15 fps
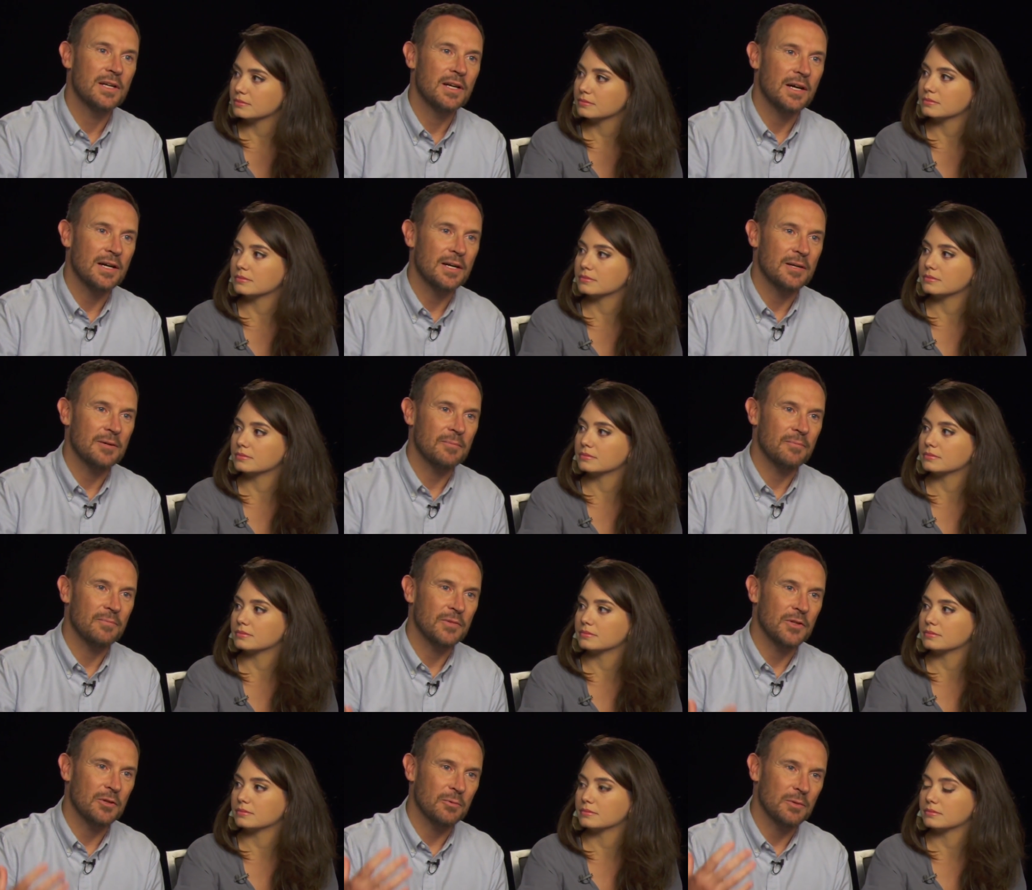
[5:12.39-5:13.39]
Speaker 1: Um,
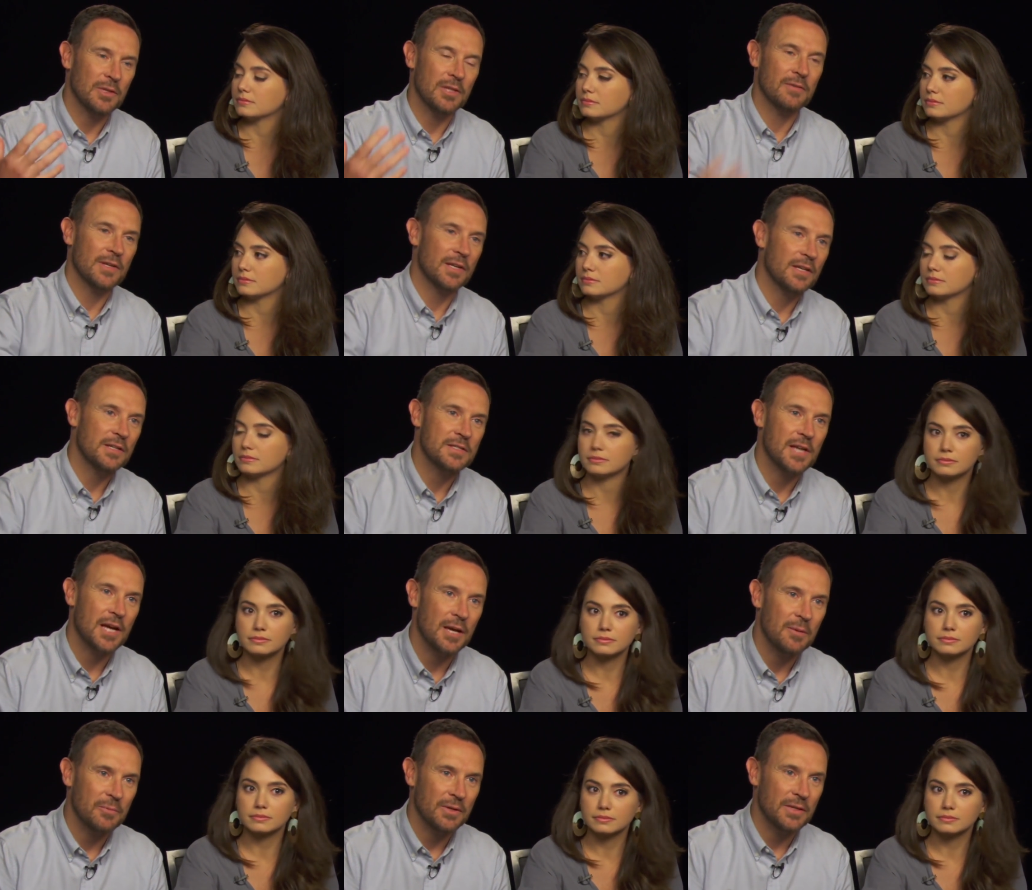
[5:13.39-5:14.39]
you know, we're living at a
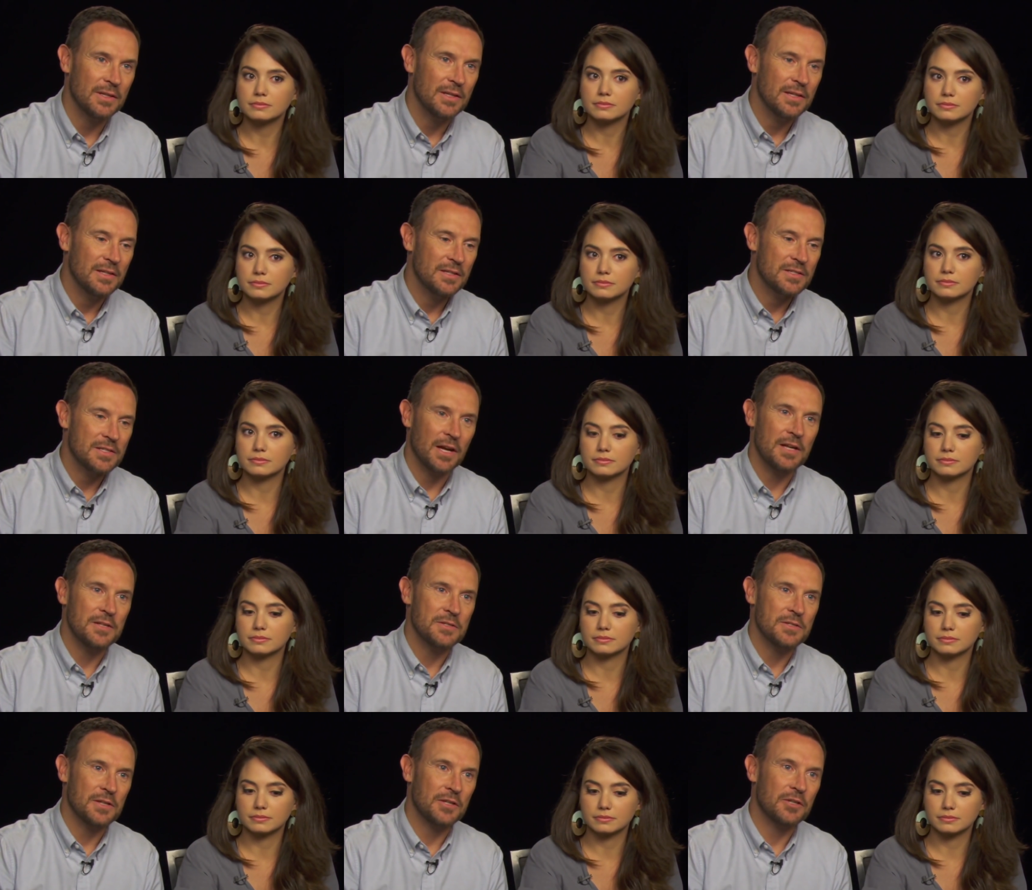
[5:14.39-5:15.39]
time when
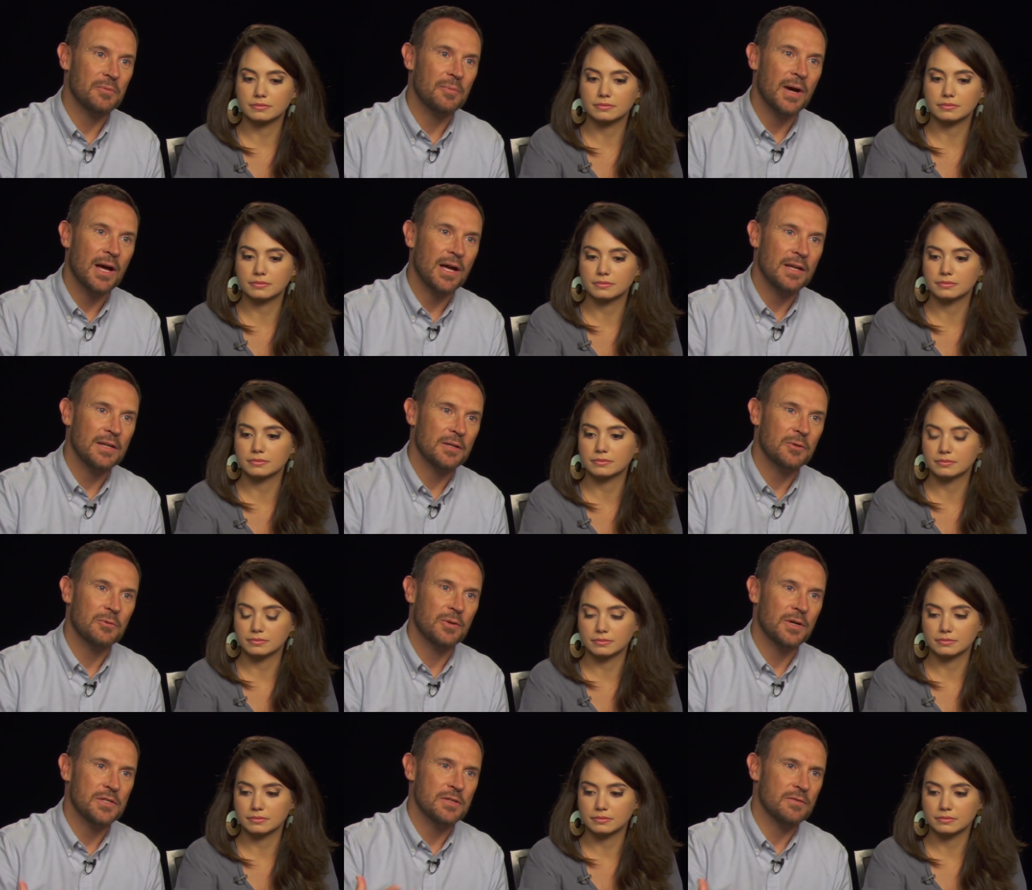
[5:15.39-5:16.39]
science is undermined and
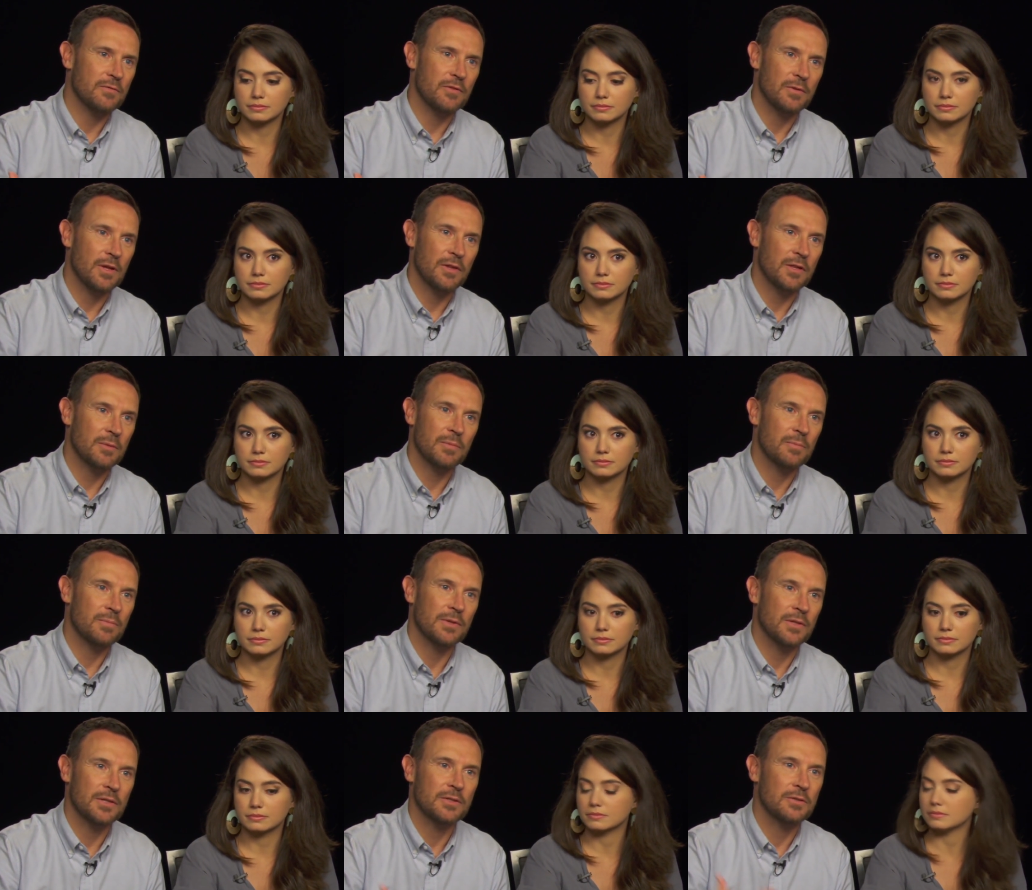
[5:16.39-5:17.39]
questioned for nothing but
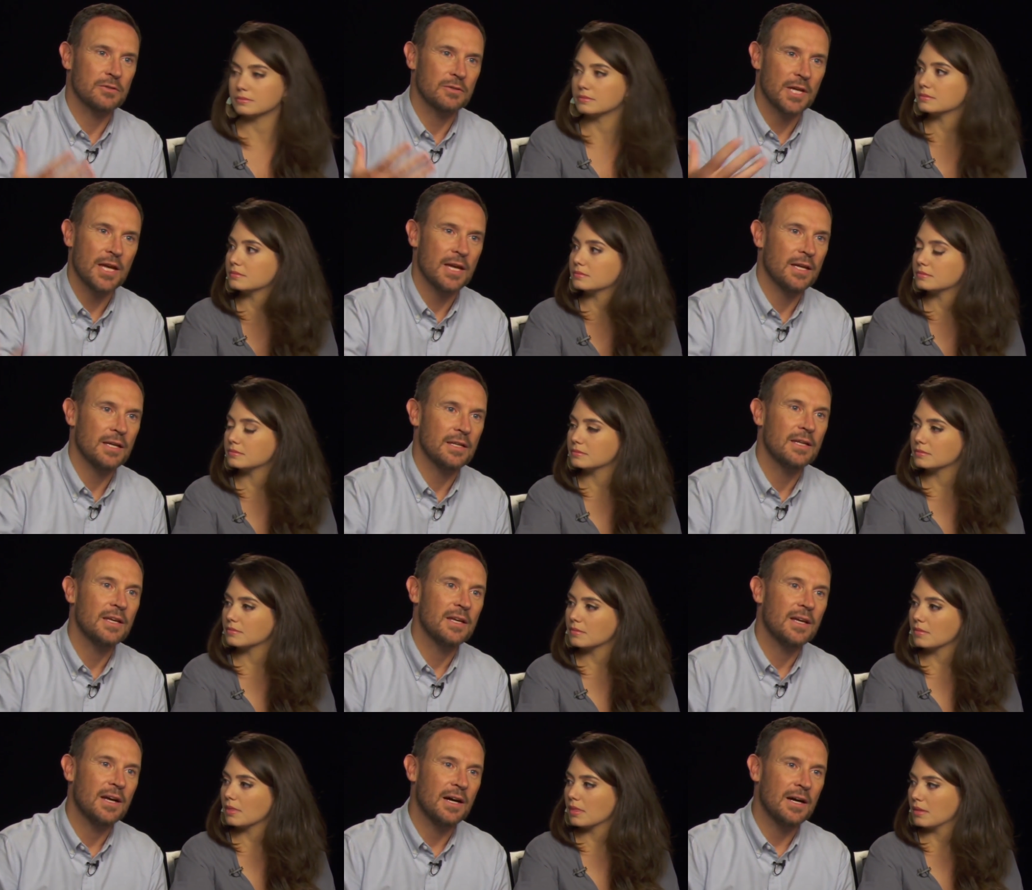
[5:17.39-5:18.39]
political gain.
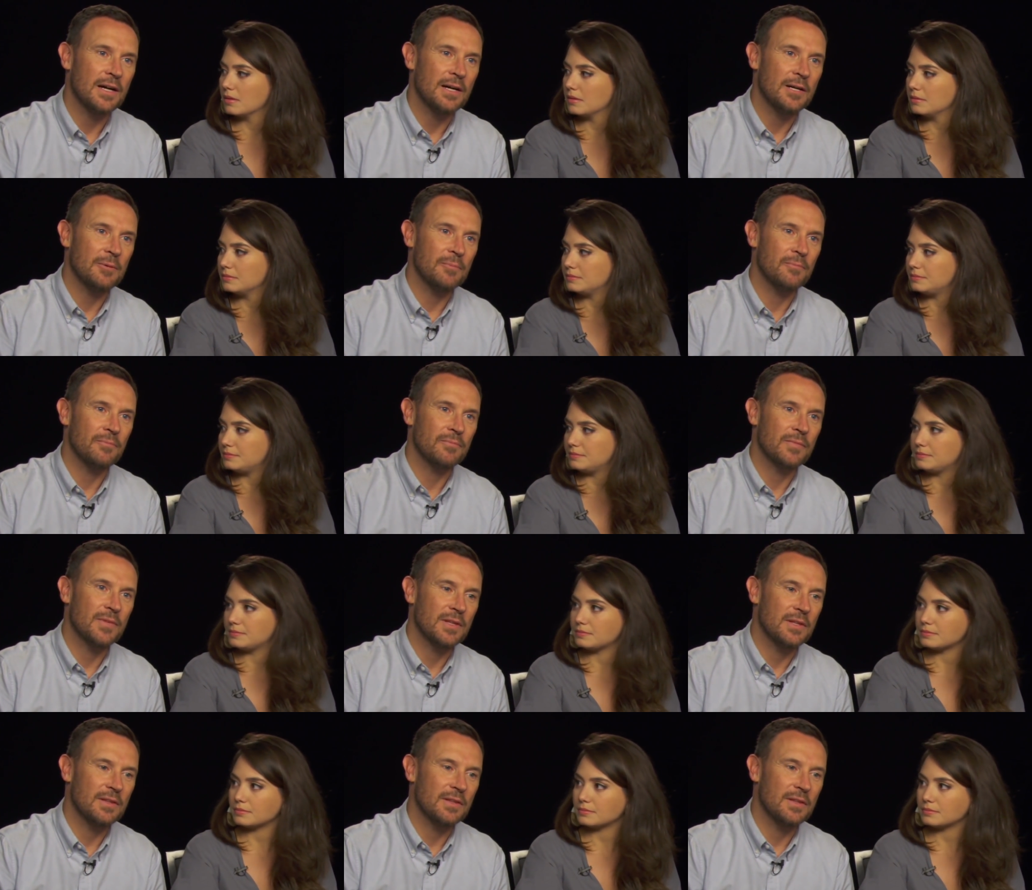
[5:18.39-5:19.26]
Um,